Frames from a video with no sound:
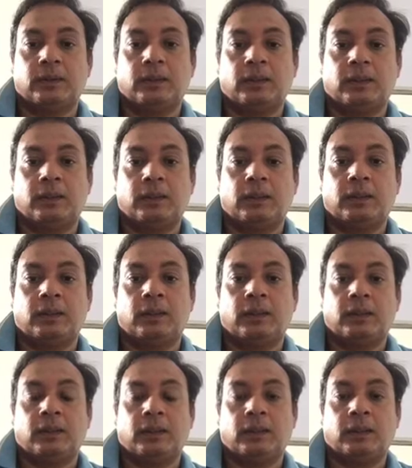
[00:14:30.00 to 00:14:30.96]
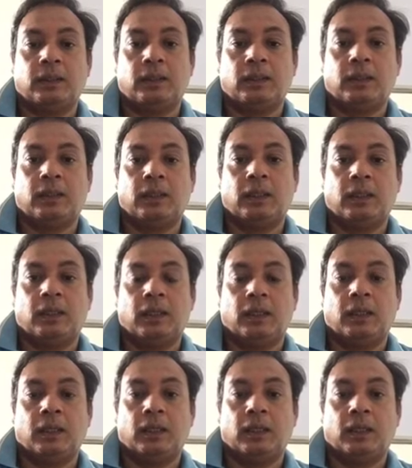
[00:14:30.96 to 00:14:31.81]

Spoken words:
No one is speaking in this clip.